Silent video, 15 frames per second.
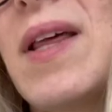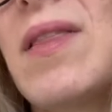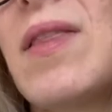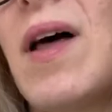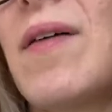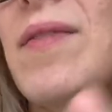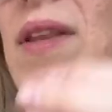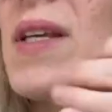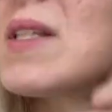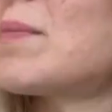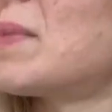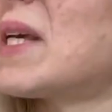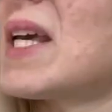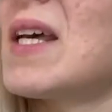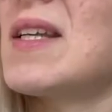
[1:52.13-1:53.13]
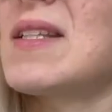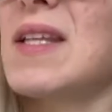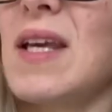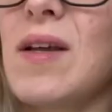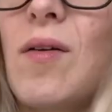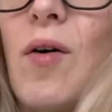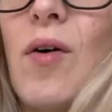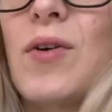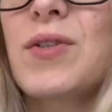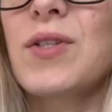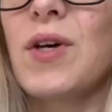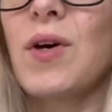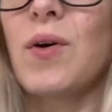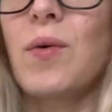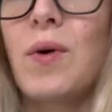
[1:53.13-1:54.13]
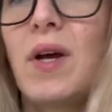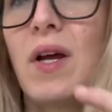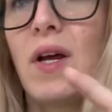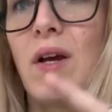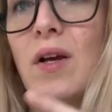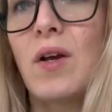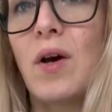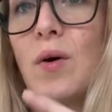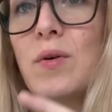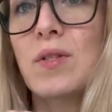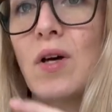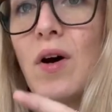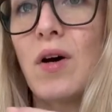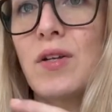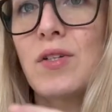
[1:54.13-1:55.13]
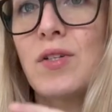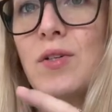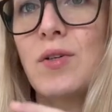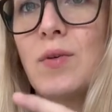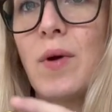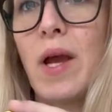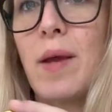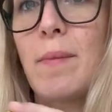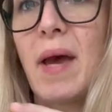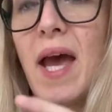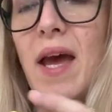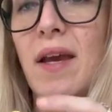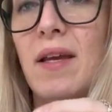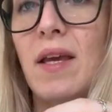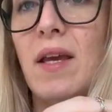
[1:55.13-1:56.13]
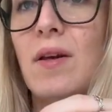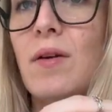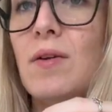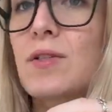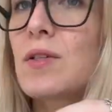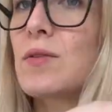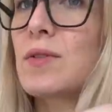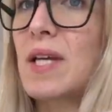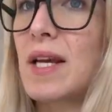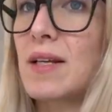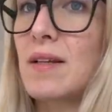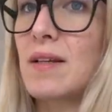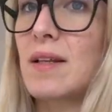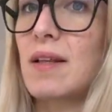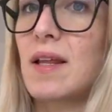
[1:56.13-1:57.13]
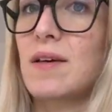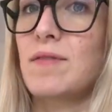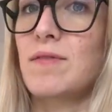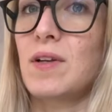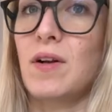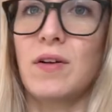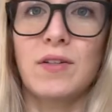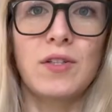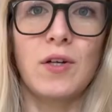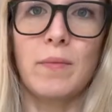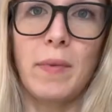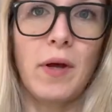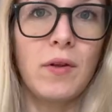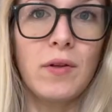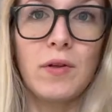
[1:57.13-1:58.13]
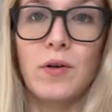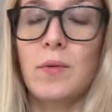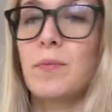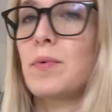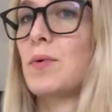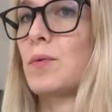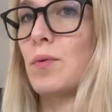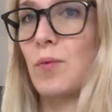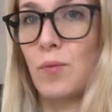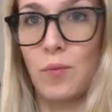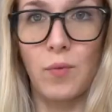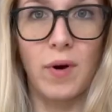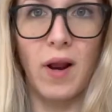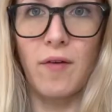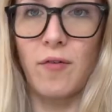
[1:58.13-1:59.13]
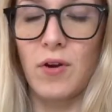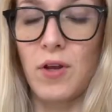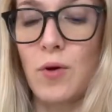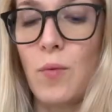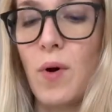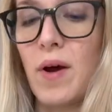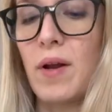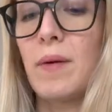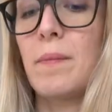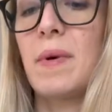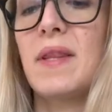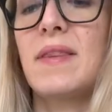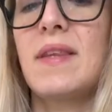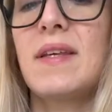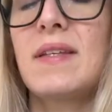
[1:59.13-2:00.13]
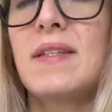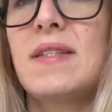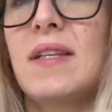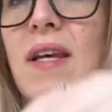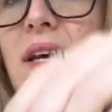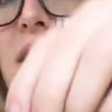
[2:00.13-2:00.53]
love this because it also goes onto a bag. It could also technically like fit onto your belt loop, whatever you want, but this